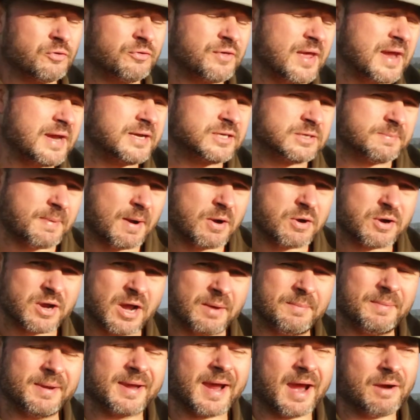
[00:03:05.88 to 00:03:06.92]
things about
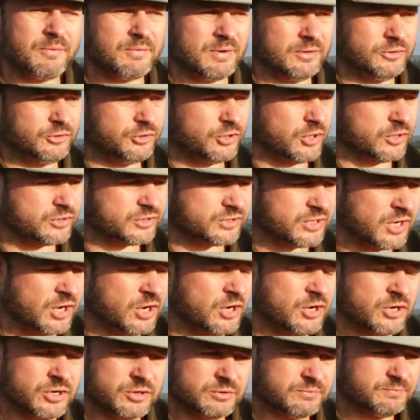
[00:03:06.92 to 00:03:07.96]
coming out and just
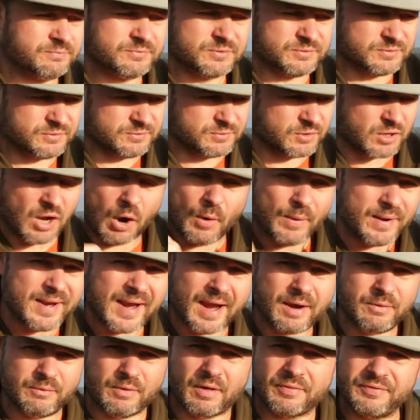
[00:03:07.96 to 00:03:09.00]
going
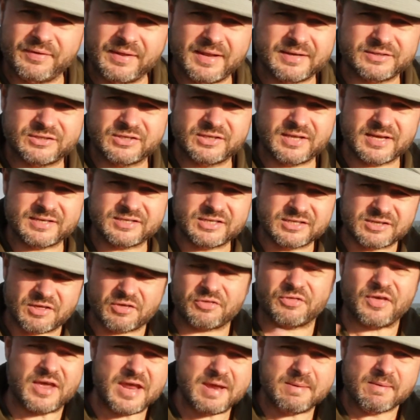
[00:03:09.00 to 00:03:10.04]
out I think this, this is the
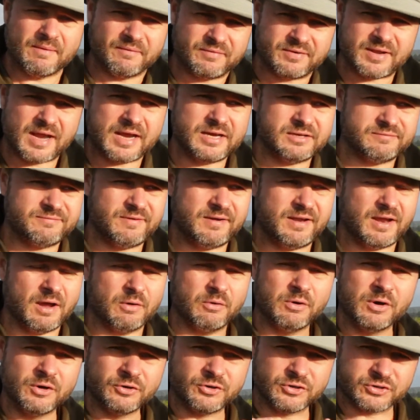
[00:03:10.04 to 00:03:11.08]
theme of today's video
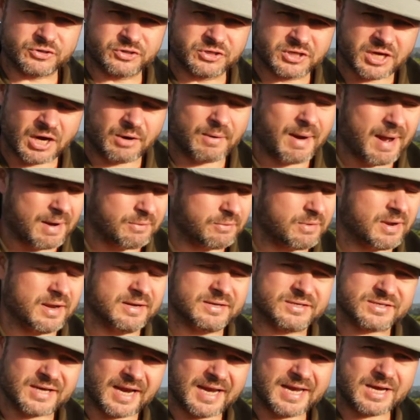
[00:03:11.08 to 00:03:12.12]
just go out
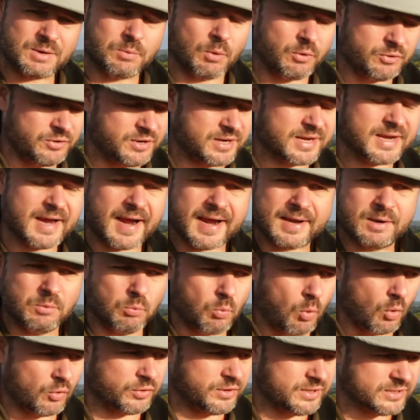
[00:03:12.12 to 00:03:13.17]
and take what you can and
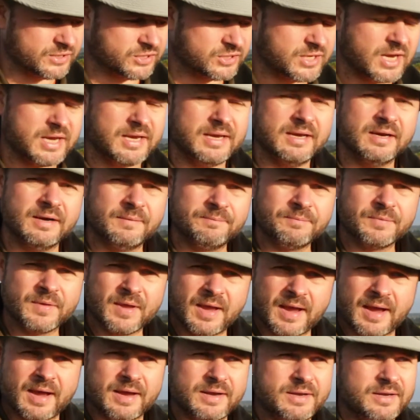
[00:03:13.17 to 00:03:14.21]
what you see
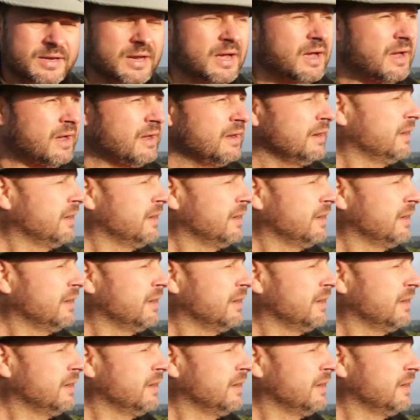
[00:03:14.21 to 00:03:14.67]
and uh,